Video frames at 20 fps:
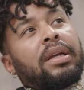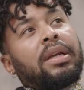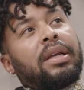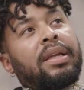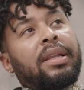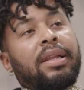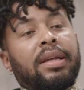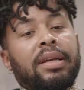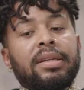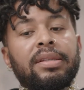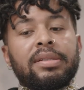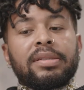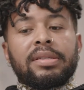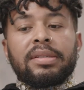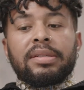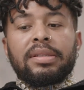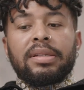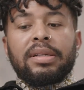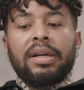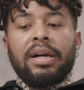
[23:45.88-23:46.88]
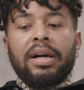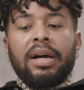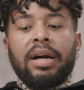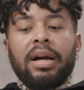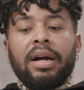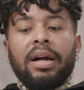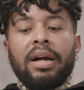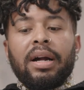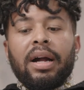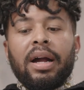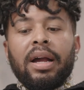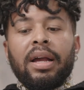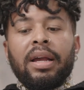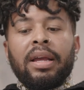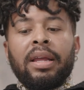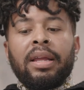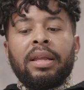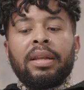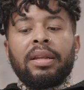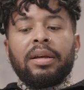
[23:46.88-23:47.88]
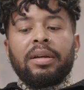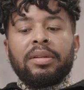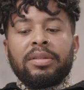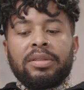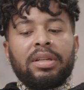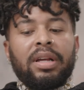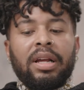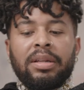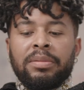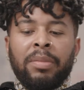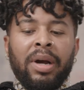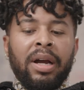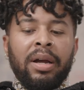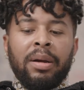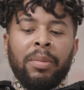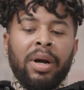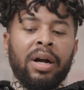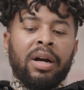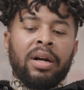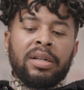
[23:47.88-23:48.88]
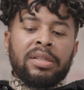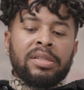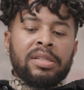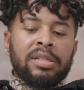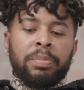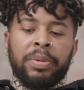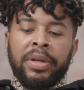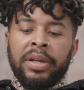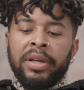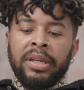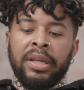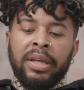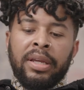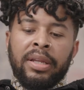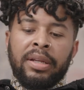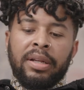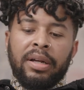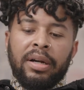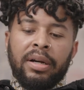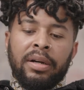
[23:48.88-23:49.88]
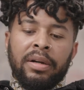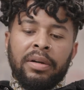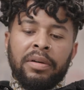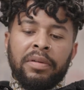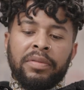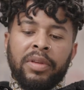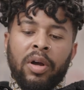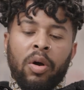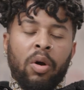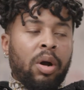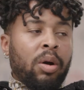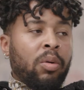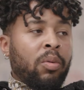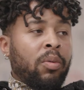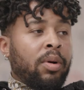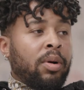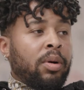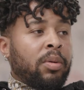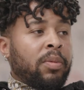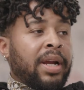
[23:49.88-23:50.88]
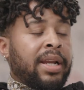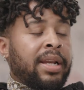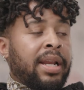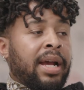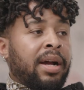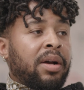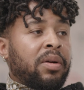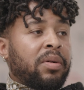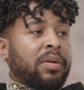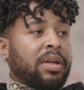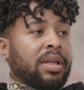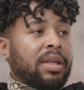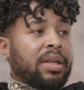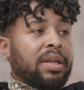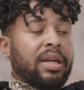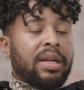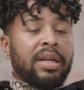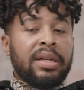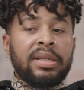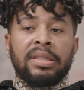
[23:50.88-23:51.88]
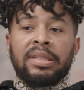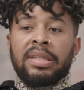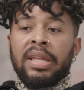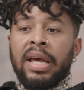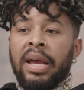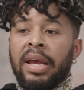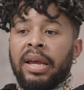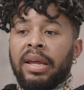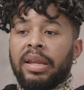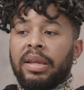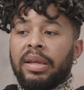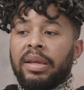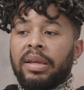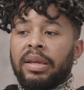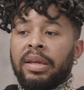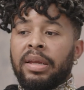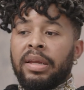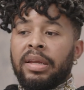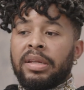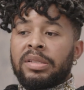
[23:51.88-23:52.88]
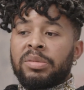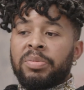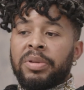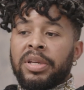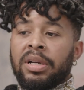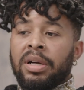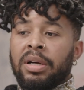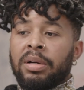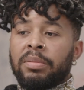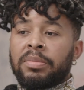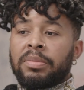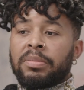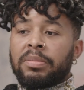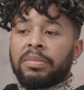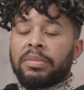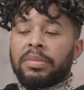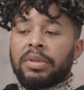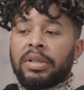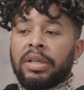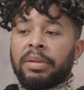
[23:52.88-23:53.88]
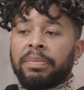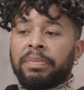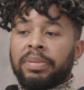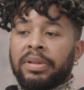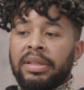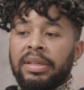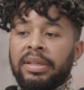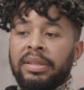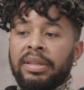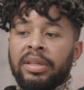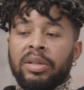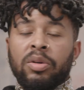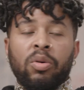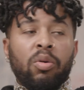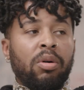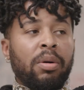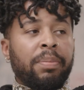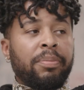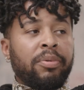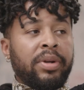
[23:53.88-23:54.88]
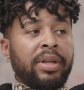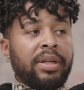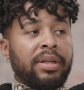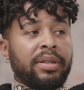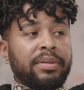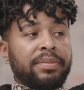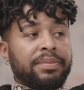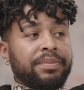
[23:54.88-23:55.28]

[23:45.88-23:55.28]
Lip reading: it is, and my honest opinion of the art world right now is that it has become completely corporate,